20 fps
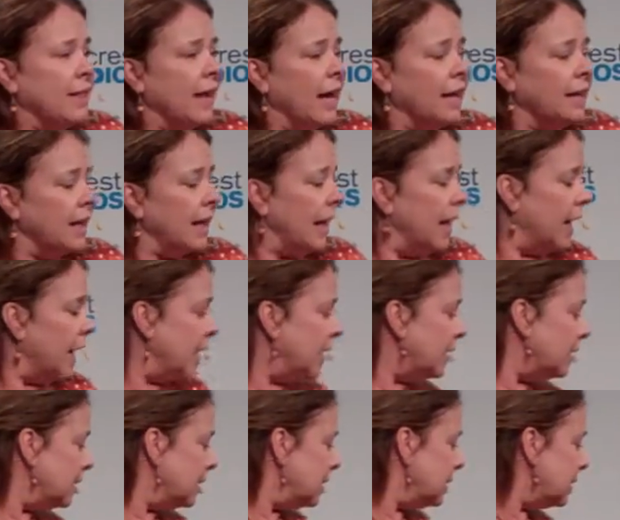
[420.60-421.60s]
that day,
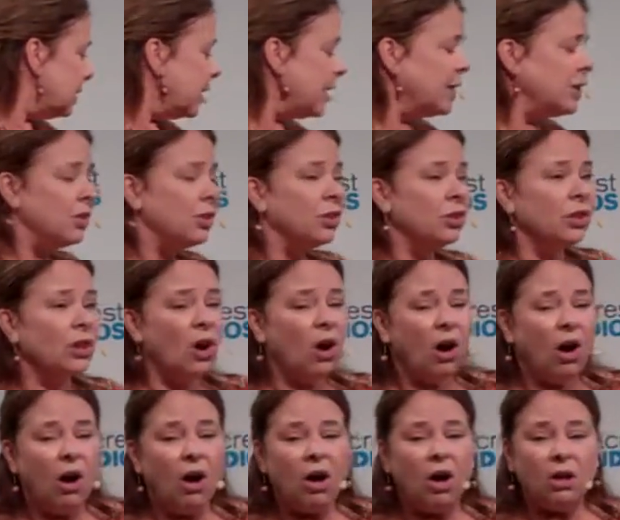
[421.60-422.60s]
it took
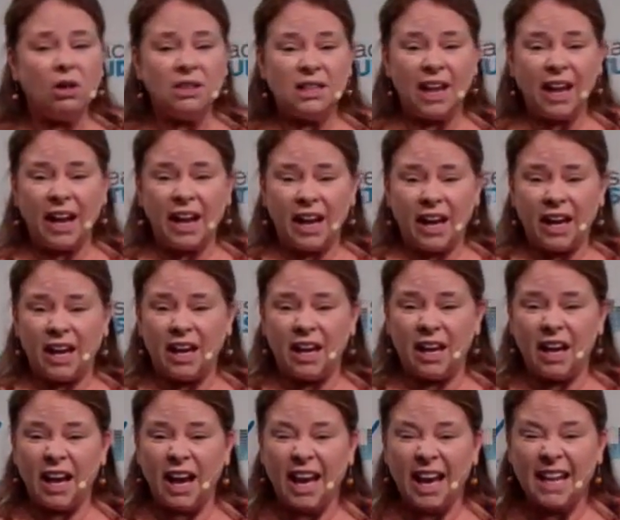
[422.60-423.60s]
all day,
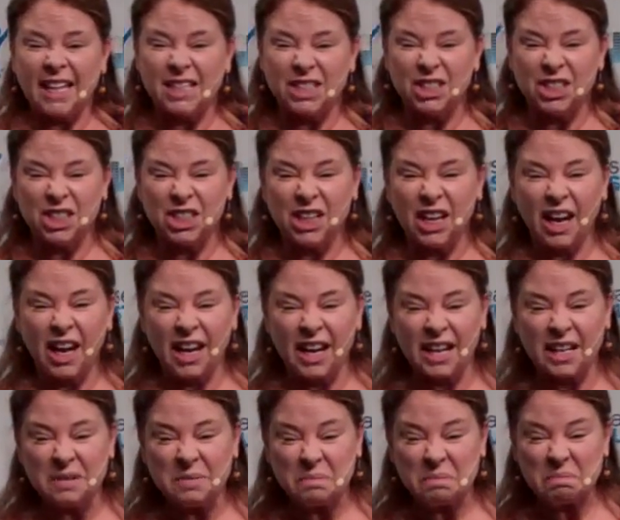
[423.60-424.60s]
and she
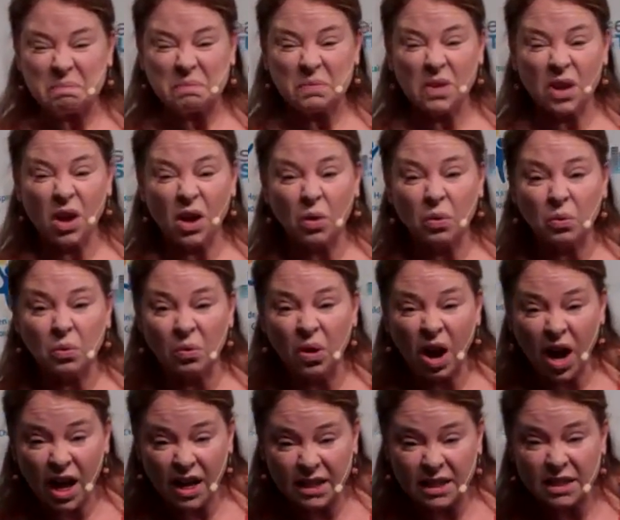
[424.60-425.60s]
ate a
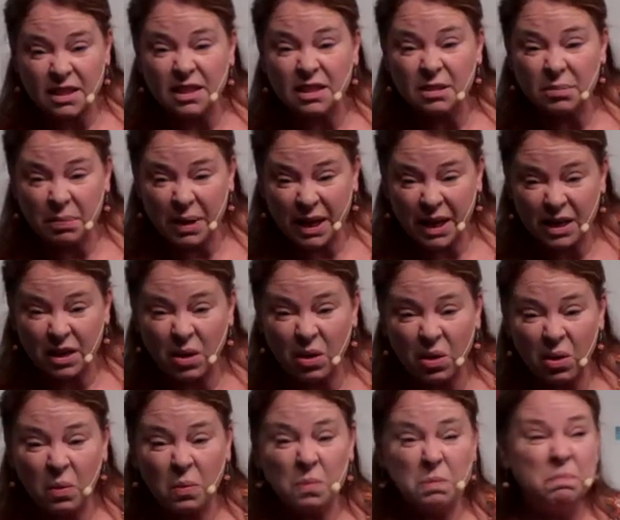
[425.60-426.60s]
rotten tomato.
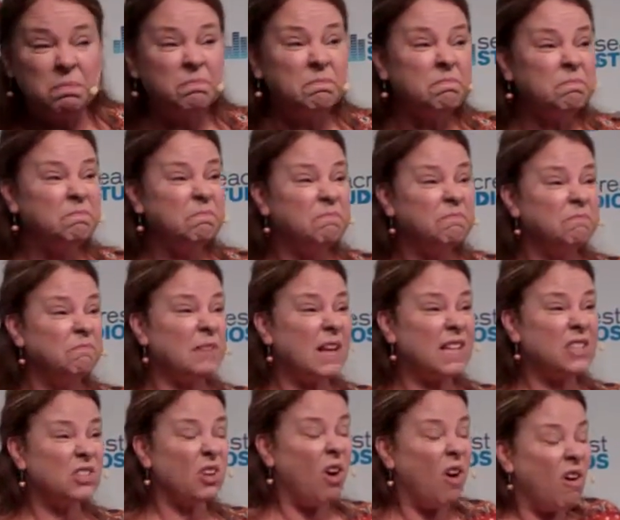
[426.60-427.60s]

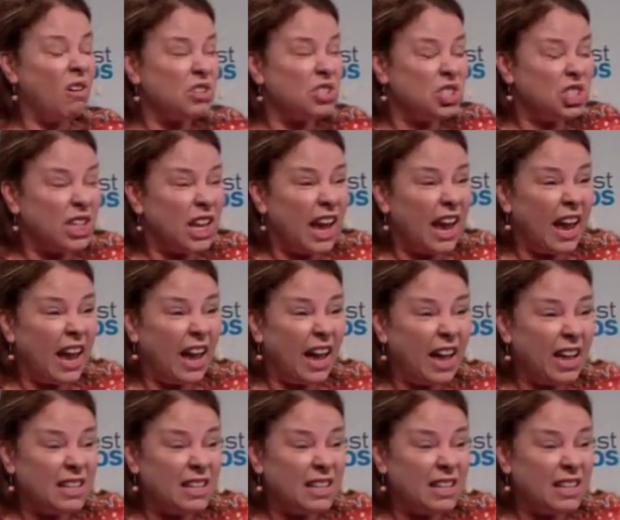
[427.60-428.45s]
That's all she had.